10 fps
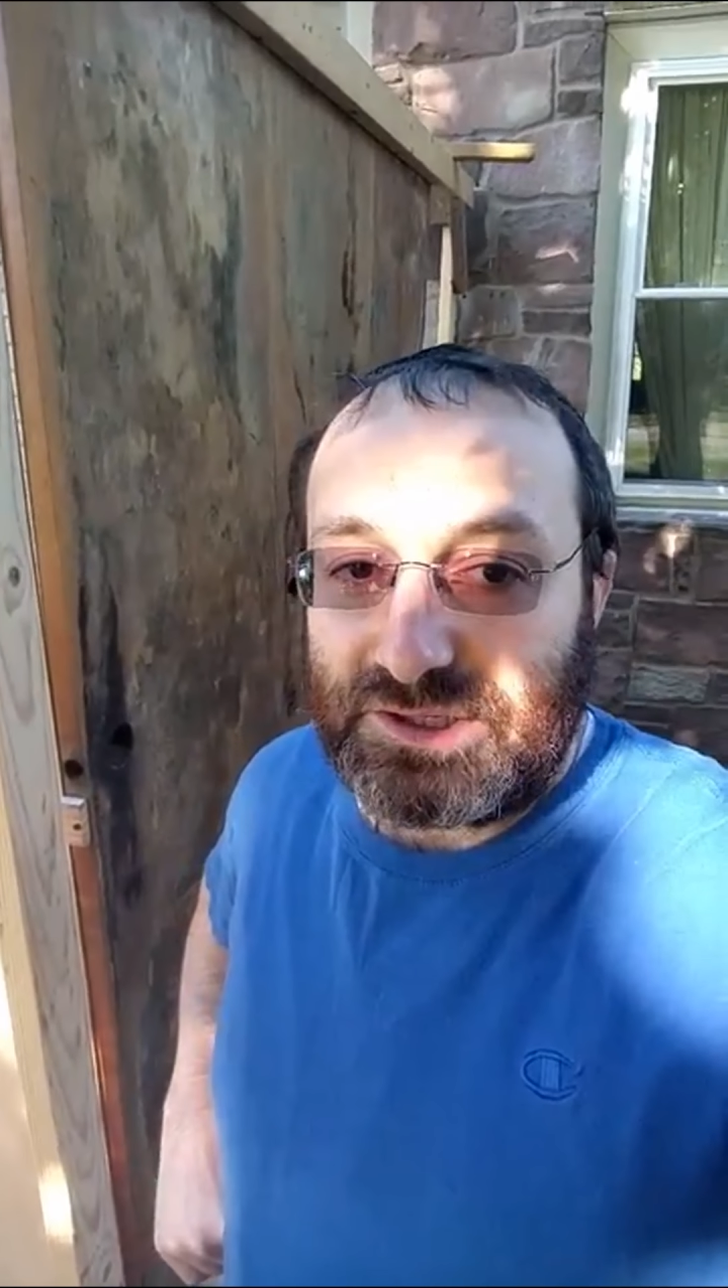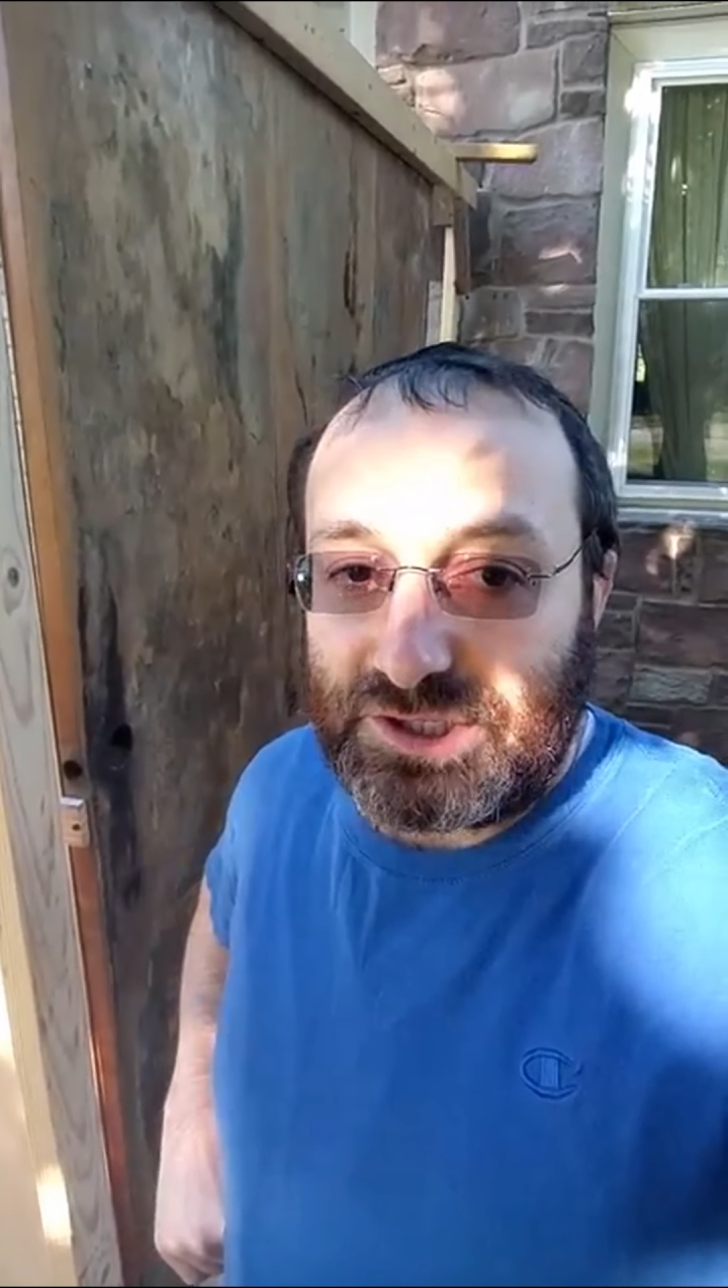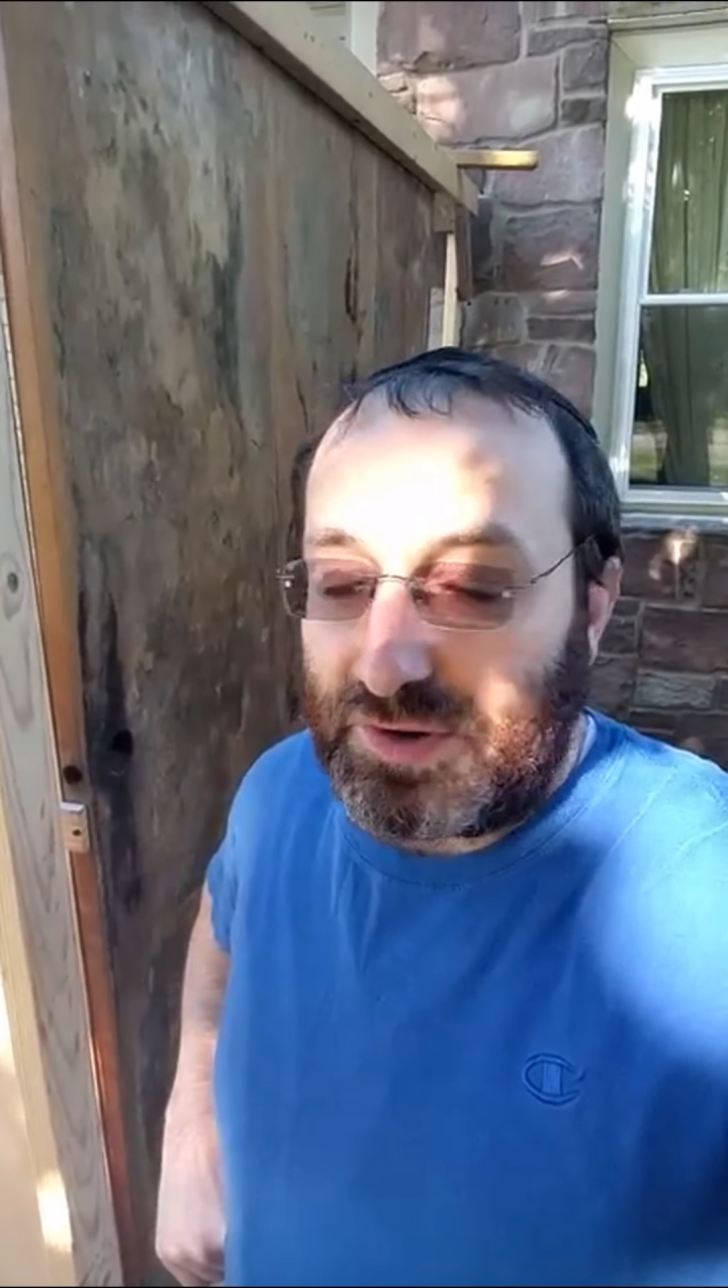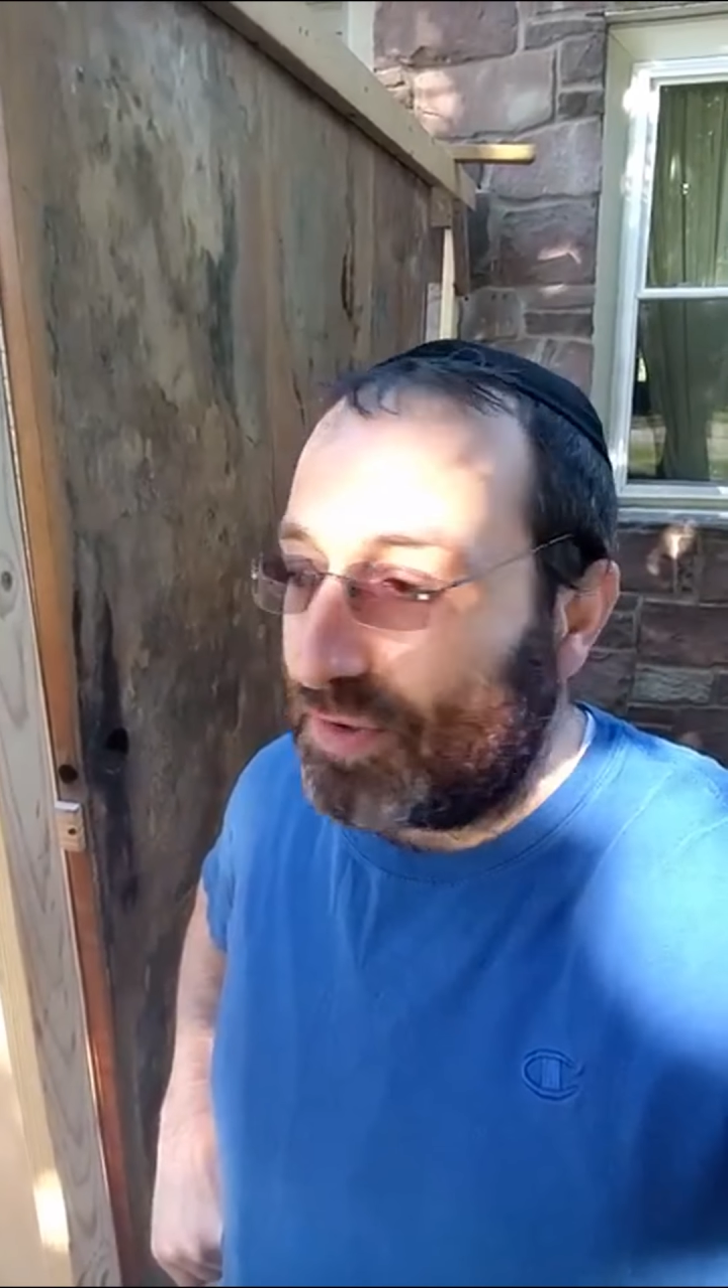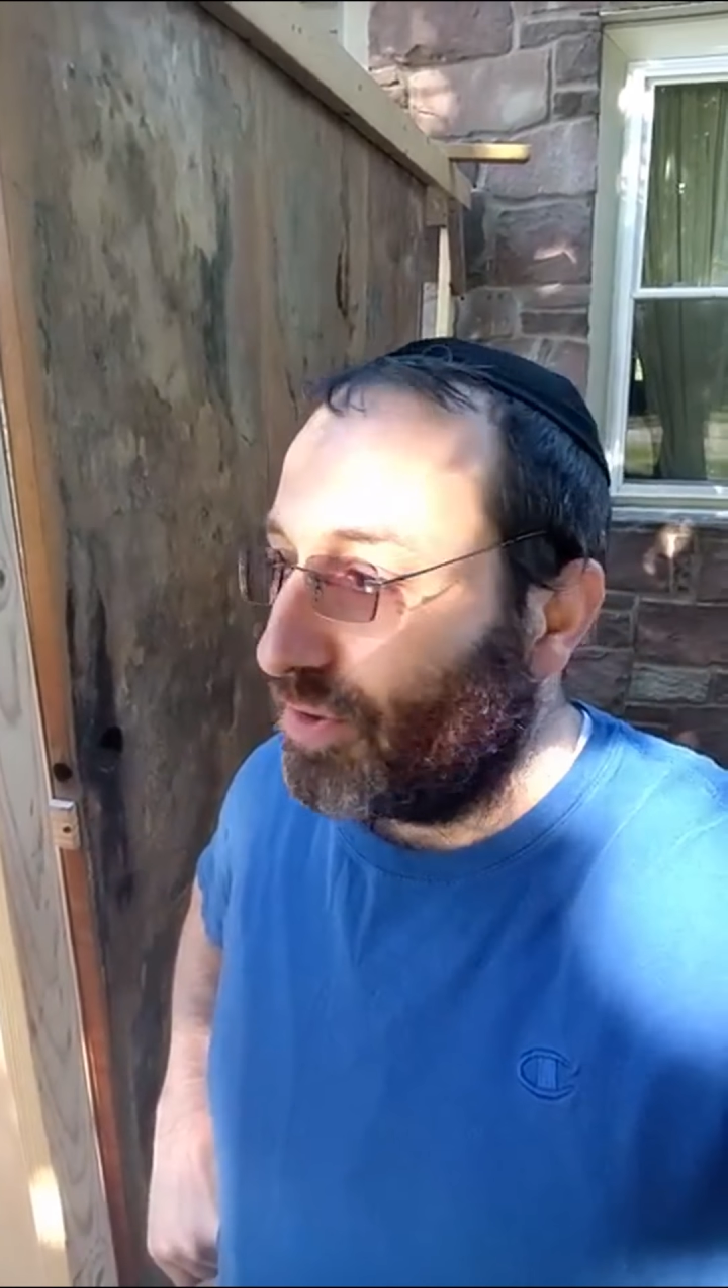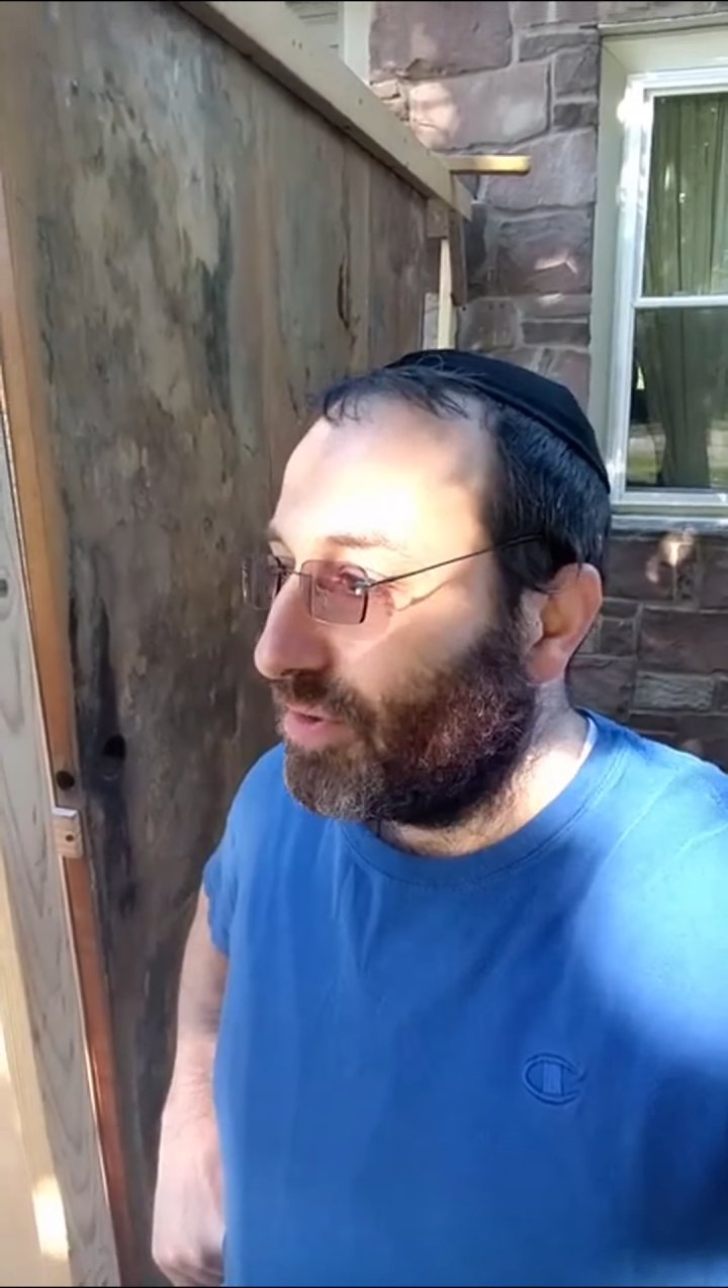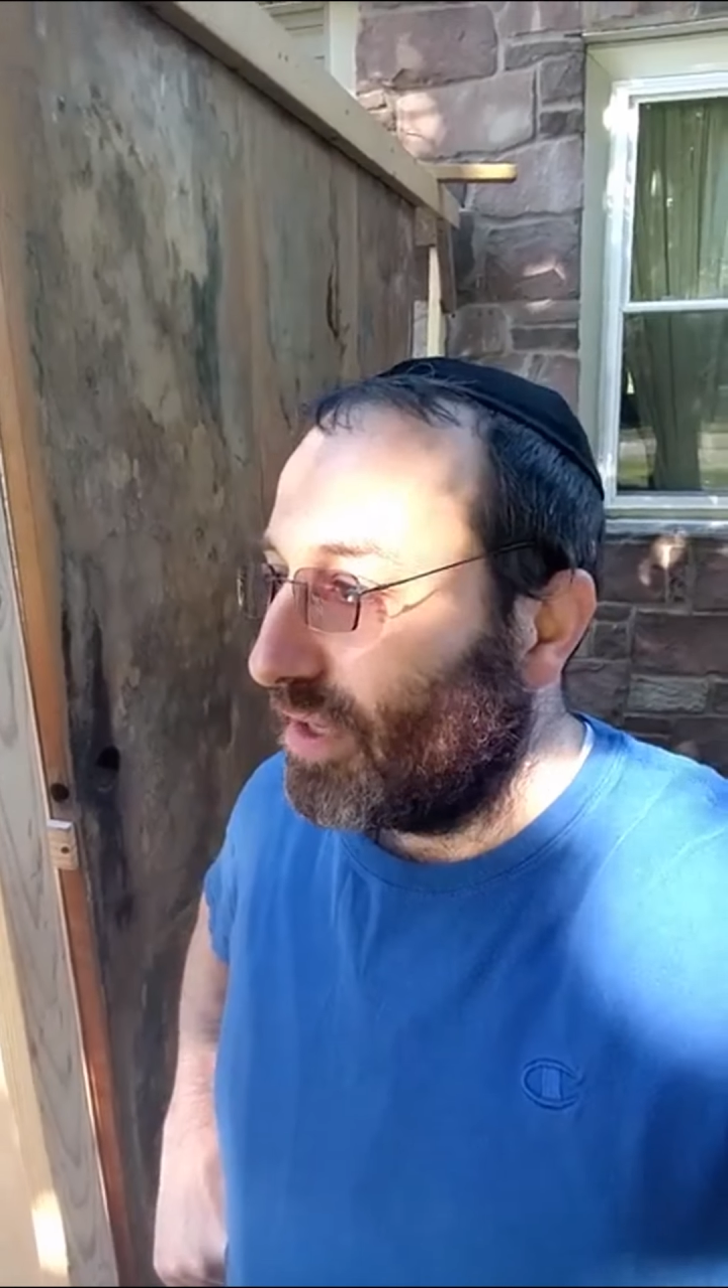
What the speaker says: show you